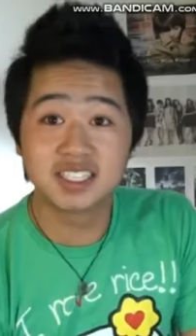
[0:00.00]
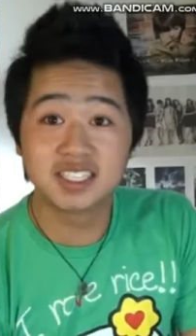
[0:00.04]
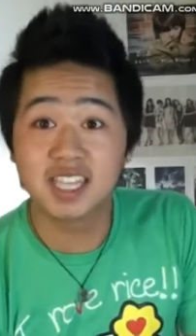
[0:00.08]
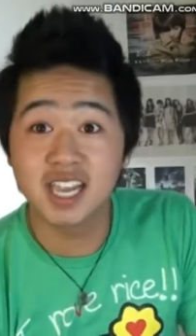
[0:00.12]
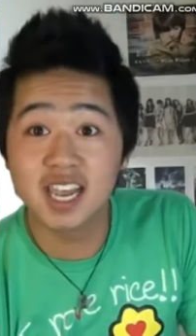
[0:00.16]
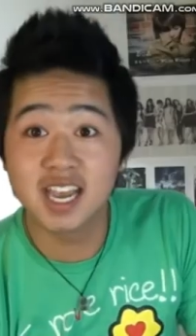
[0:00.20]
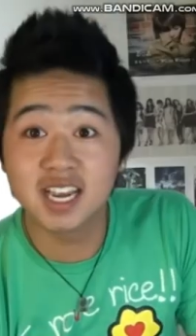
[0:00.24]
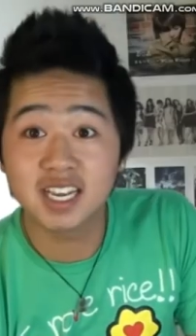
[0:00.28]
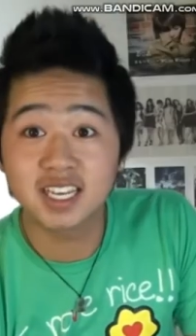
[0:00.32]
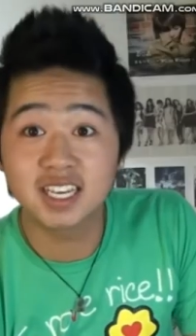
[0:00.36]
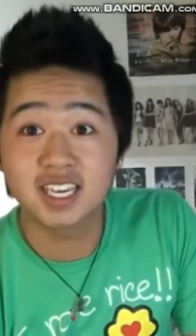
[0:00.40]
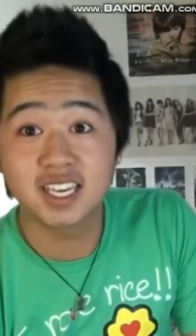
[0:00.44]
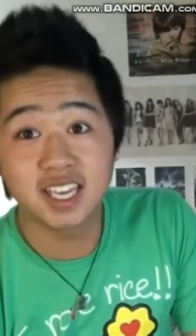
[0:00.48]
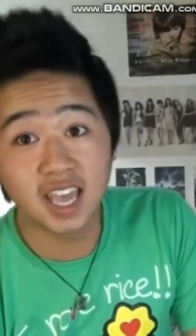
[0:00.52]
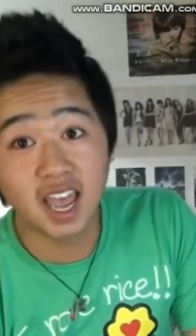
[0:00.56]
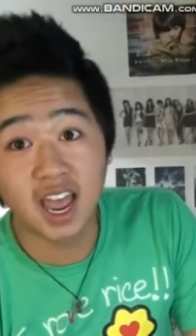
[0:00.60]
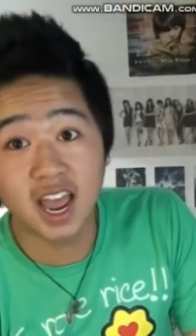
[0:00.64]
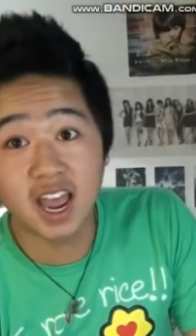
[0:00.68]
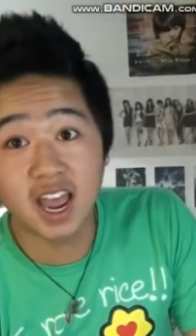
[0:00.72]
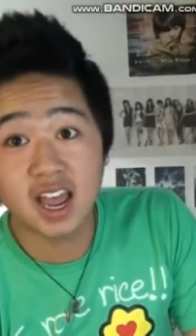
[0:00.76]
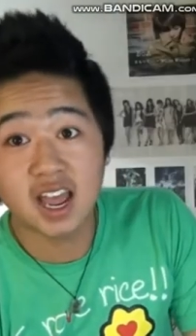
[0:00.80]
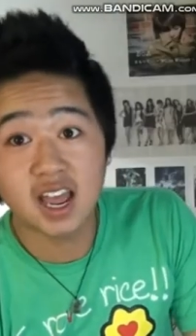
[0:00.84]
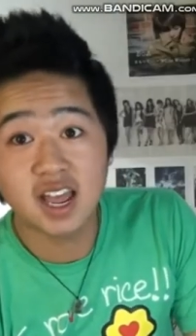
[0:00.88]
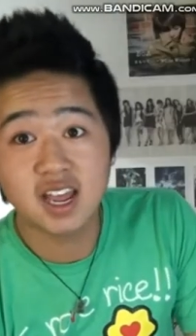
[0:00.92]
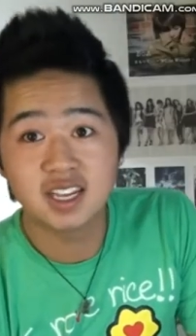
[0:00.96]
dick,
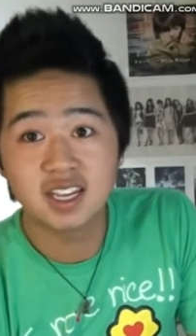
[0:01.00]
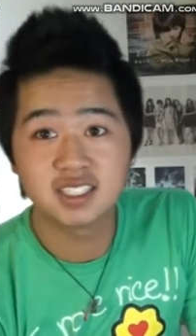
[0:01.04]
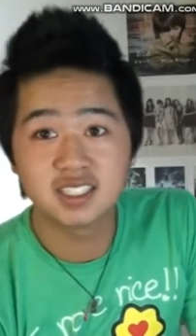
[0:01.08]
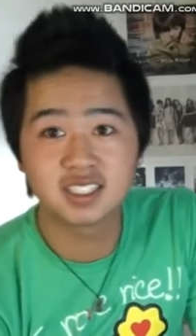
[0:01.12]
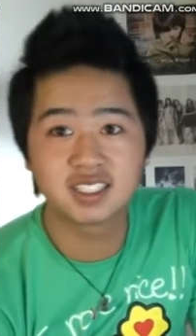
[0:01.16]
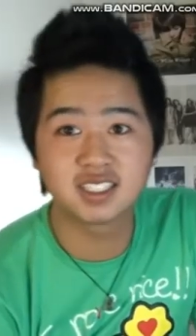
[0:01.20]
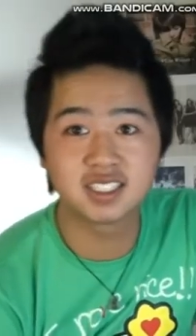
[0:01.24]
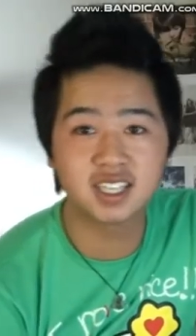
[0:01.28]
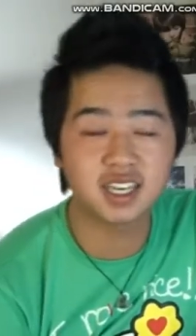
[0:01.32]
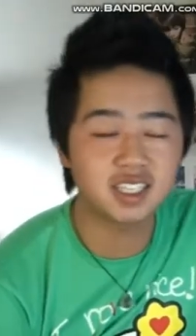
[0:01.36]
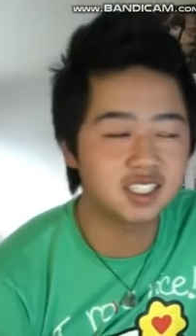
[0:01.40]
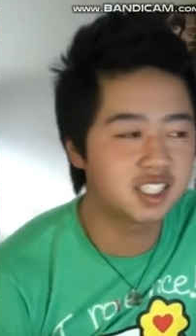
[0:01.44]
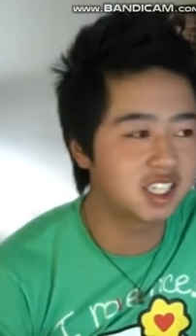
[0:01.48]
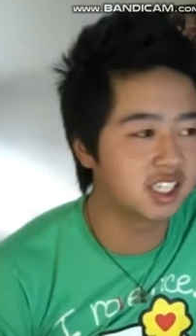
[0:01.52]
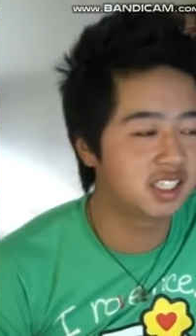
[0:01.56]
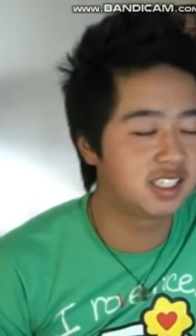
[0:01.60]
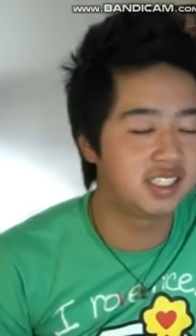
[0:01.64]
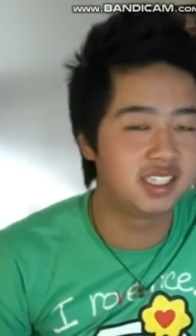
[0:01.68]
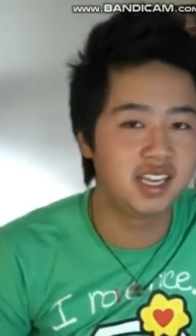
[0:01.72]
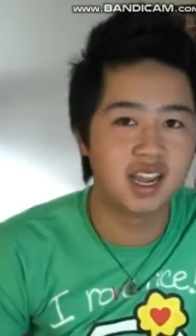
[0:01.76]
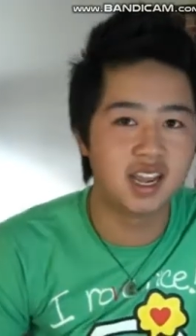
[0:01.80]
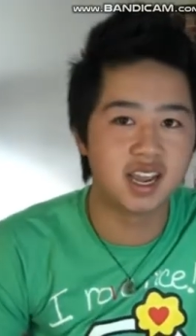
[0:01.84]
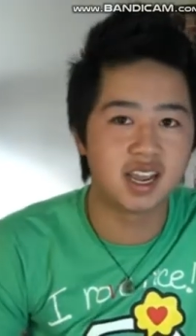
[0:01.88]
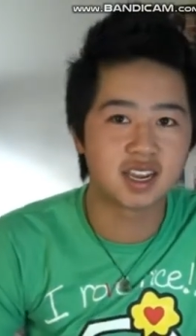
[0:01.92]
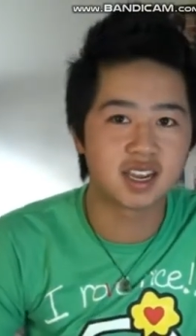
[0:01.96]
yeah? Such a
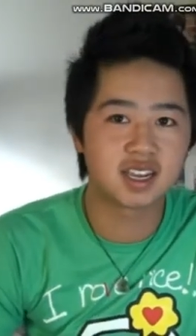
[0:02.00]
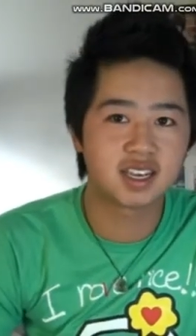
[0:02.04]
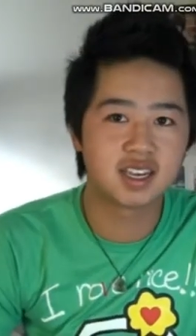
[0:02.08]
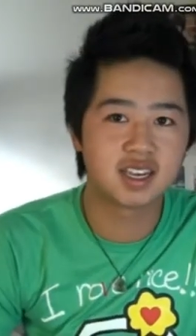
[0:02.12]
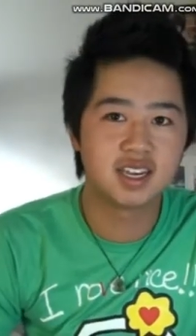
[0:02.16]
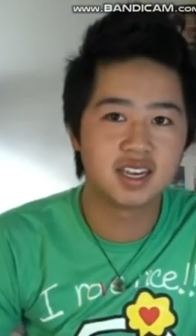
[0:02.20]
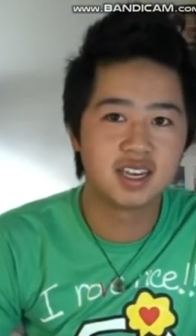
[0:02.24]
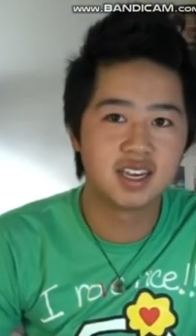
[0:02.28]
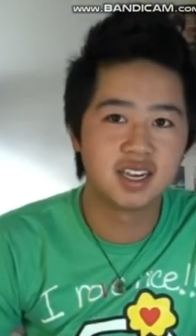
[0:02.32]
dick.